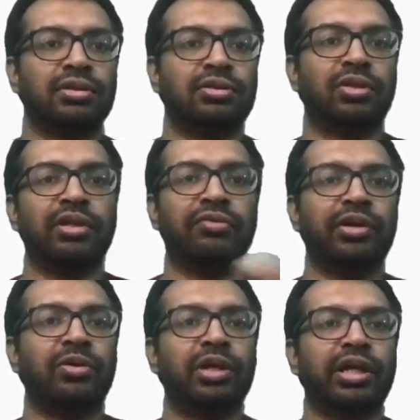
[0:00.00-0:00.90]
so that we
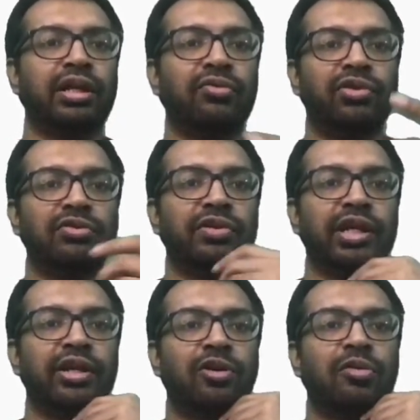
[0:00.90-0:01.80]
don't get confused
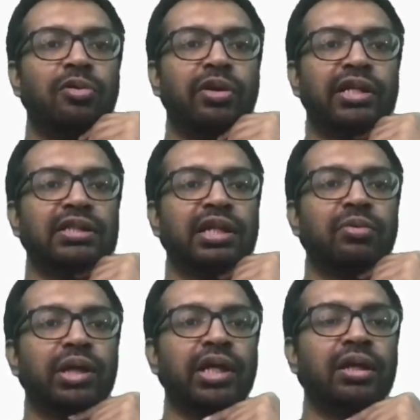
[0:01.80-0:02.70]
about x and
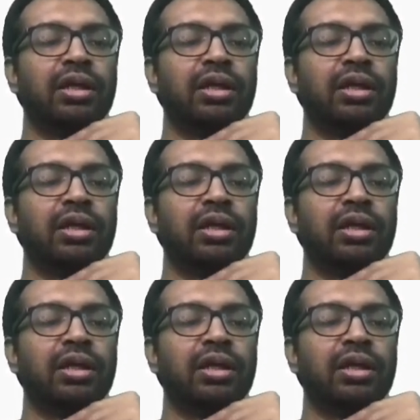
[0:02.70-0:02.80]
y.